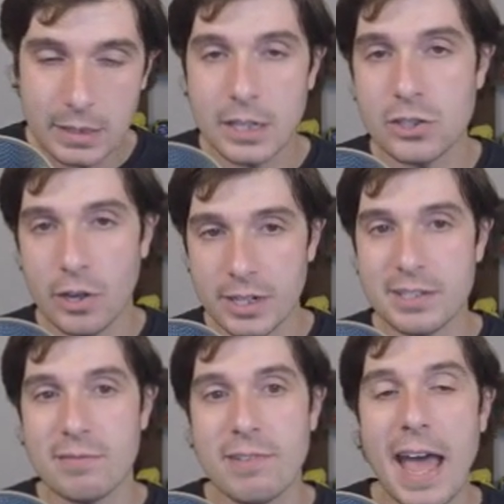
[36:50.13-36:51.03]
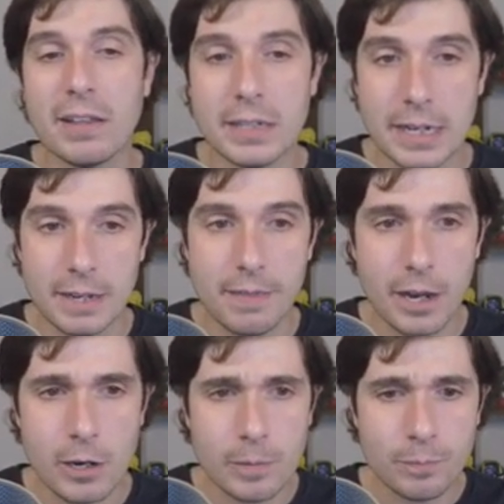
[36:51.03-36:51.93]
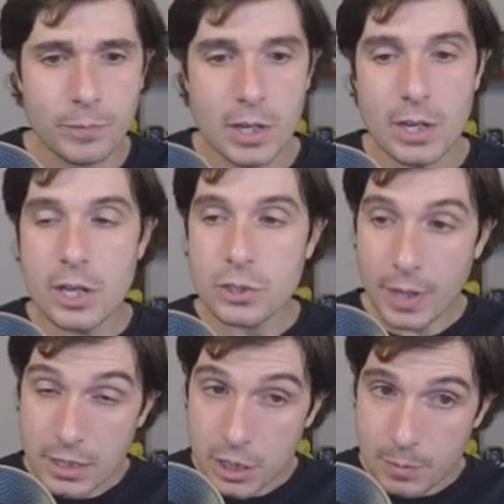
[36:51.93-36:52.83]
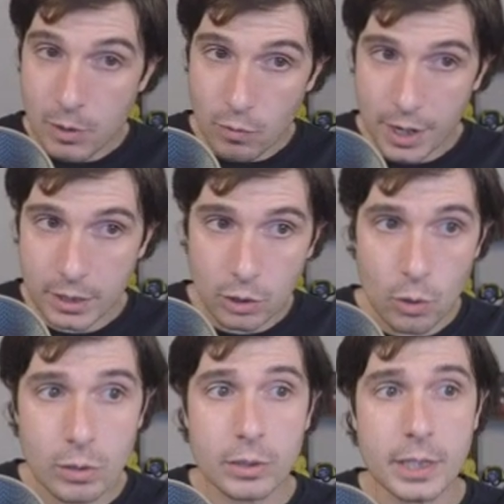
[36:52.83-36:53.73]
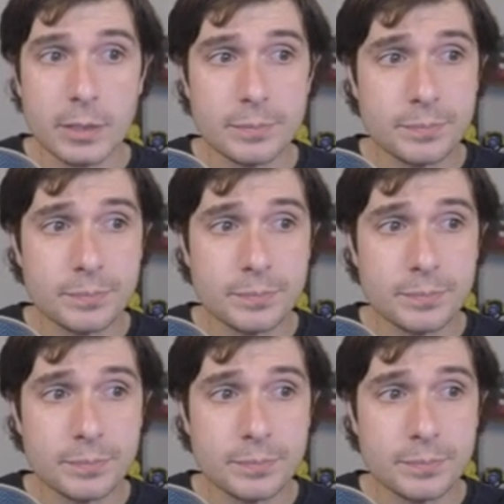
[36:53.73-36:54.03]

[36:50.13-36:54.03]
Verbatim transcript: as long as I'm validated there. So that's going to be running locally.